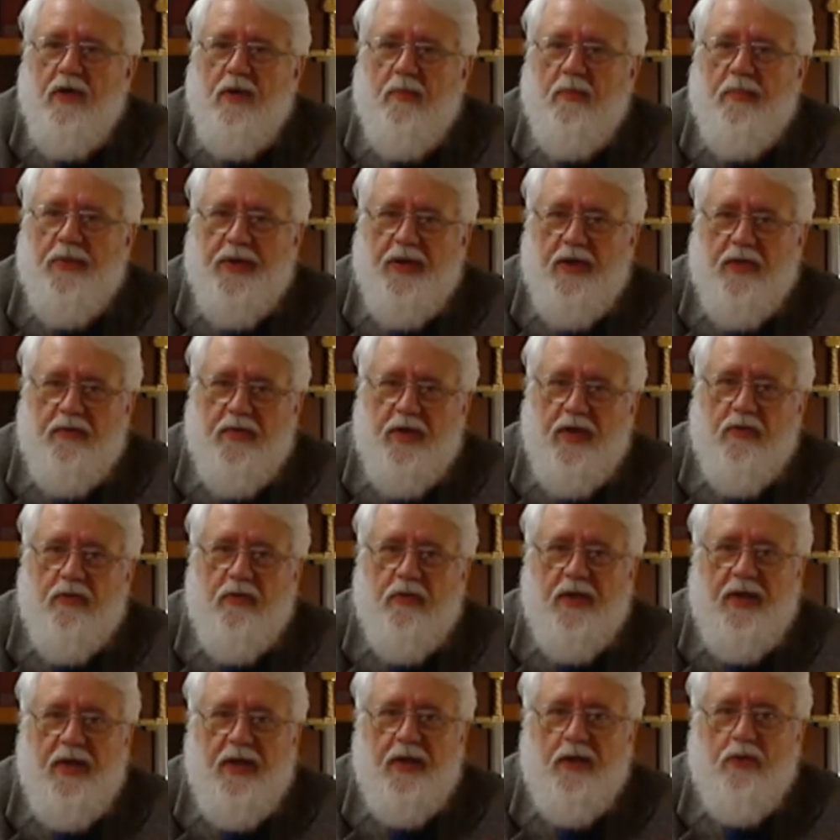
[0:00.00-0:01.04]
But on the other
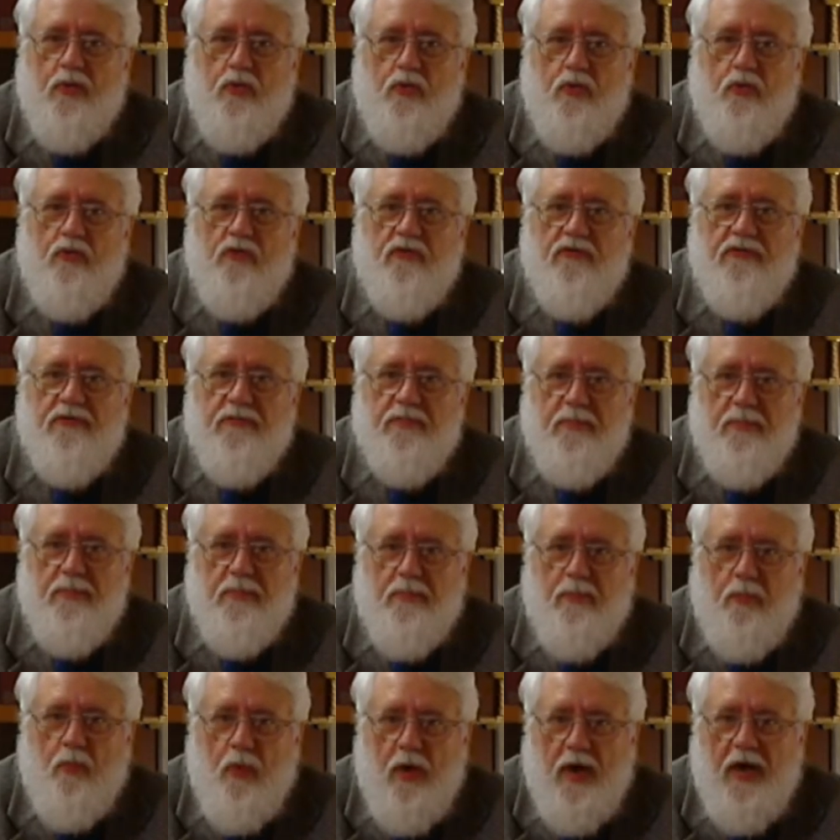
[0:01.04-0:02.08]
hand, who's
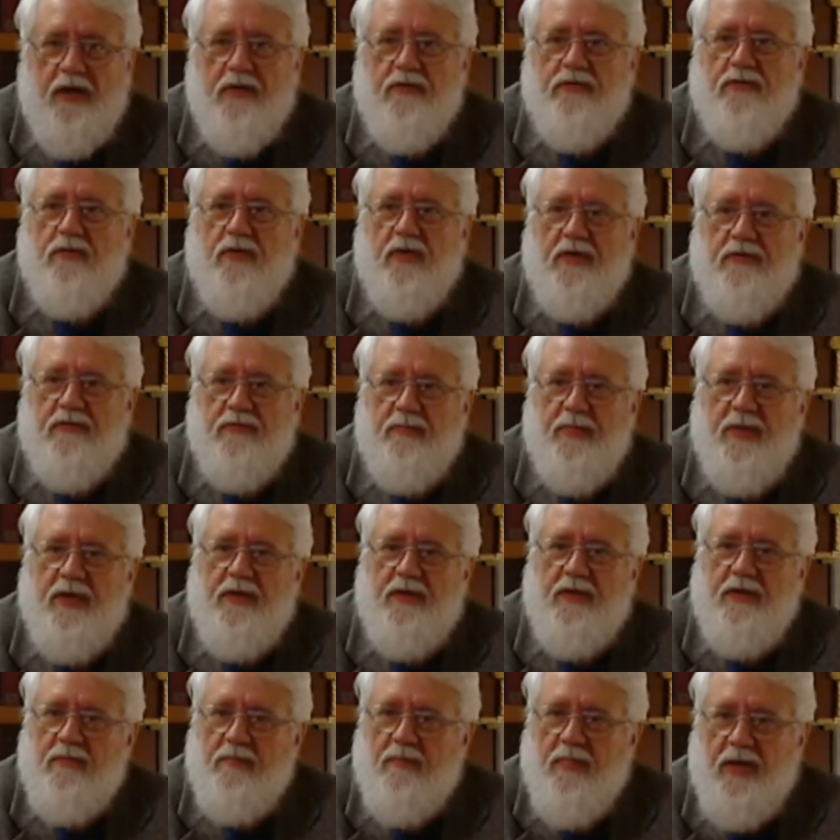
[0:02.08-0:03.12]
wiser at
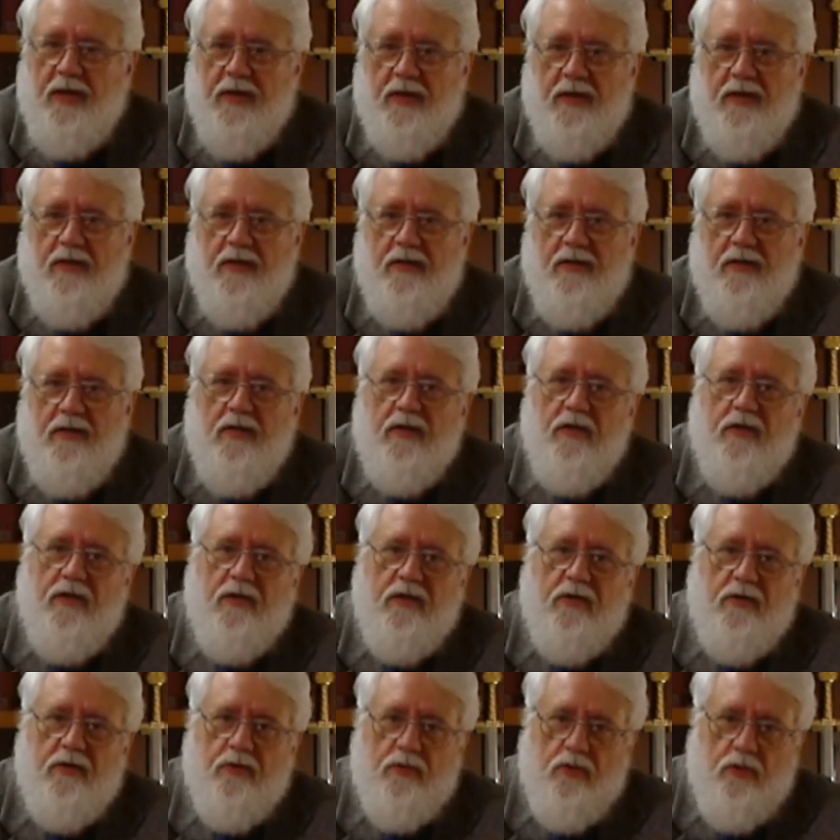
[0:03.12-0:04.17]
spending money?
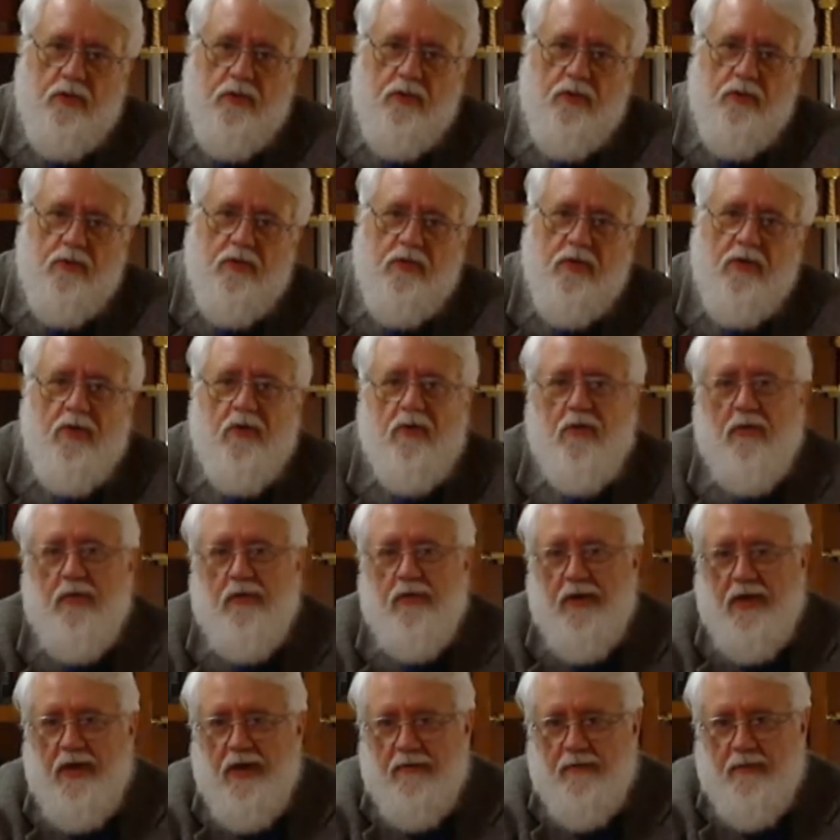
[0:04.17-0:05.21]
You or
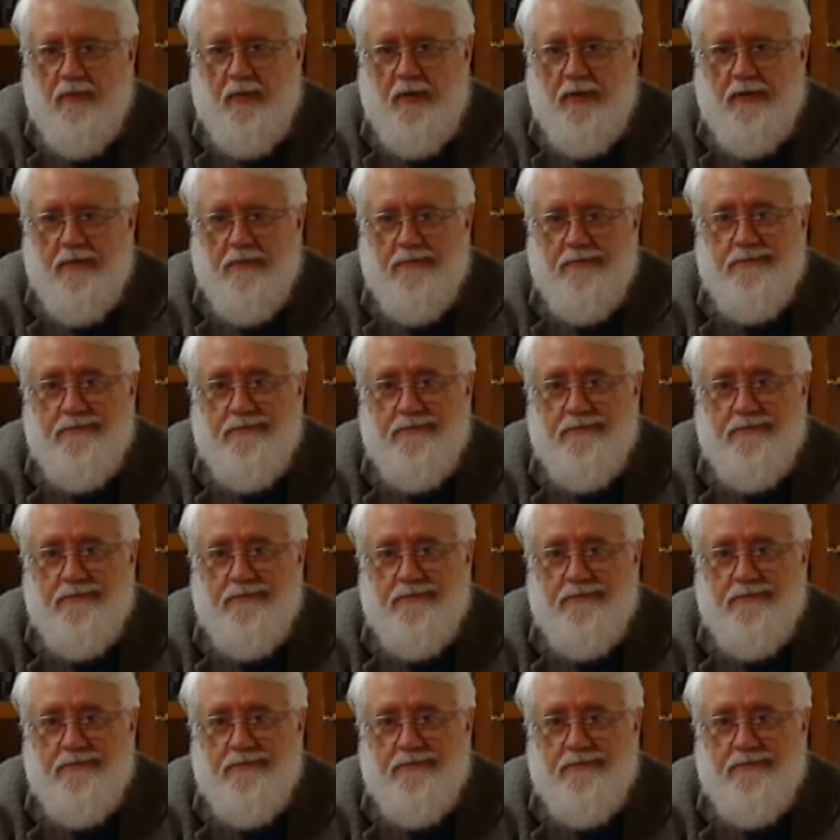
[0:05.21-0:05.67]
the government?